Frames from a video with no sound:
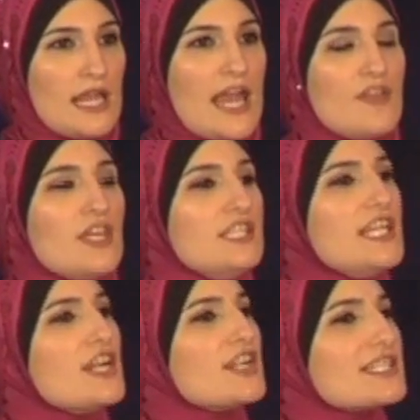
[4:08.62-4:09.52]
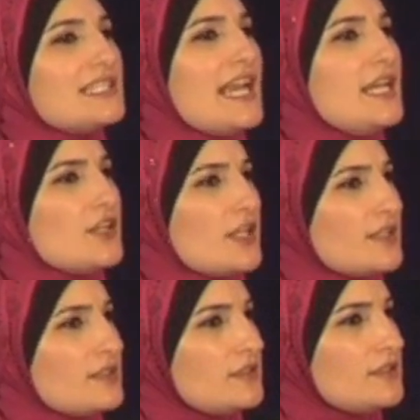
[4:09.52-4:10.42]
And then years later,
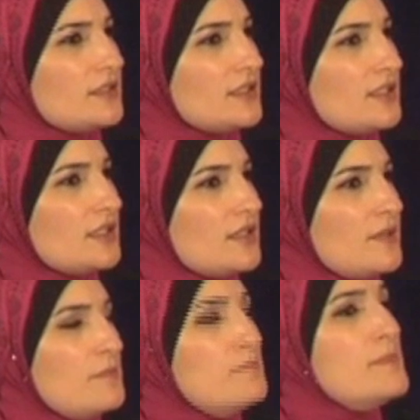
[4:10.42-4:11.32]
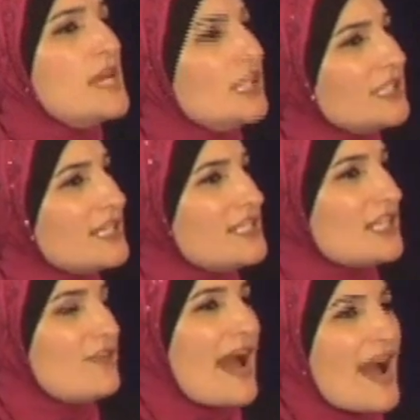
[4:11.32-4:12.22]
millions
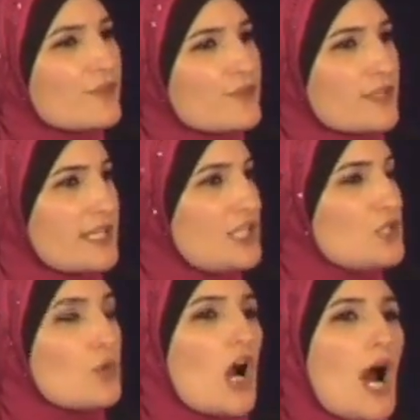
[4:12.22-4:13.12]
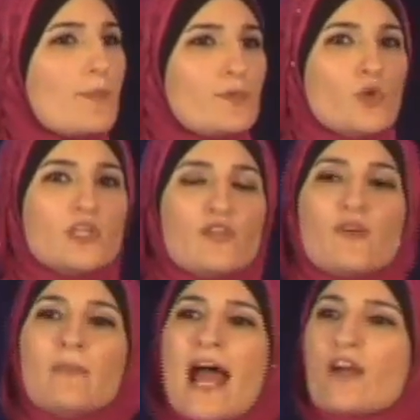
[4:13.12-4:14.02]
of Africans were uprooted
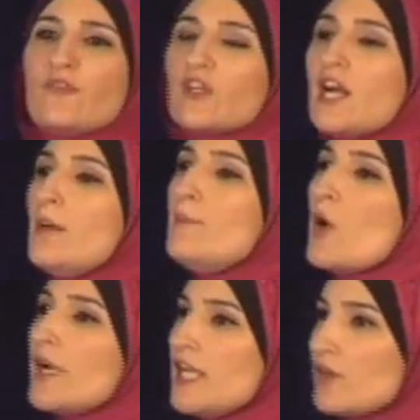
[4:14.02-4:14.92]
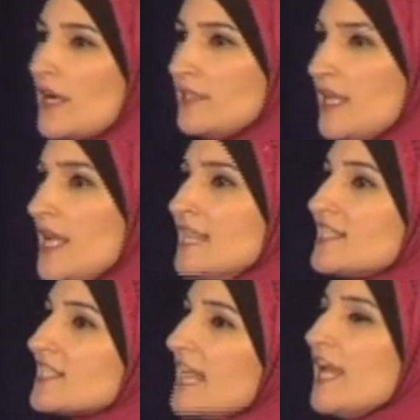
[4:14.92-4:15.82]
from Africa and brought here on
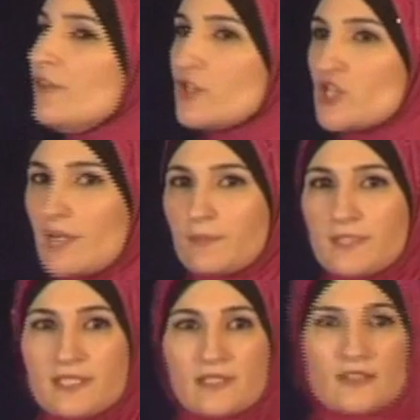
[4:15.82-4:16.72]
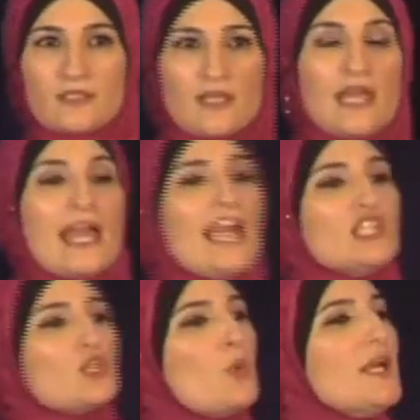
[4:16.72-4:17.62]
slave ships.
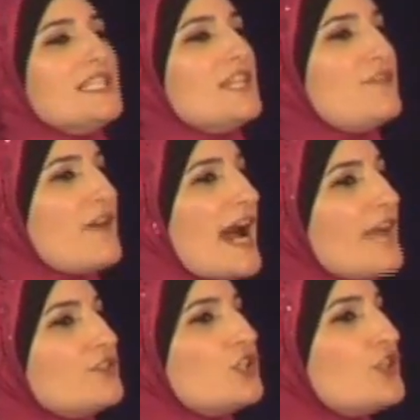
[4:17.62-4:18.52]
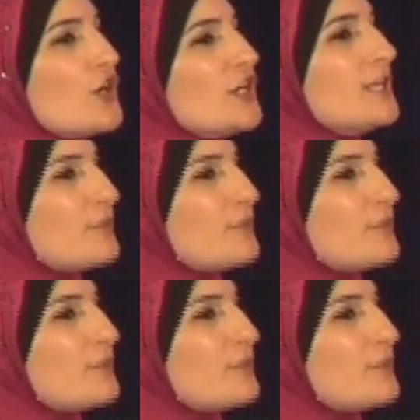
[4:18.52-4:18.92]
And 25 to 30%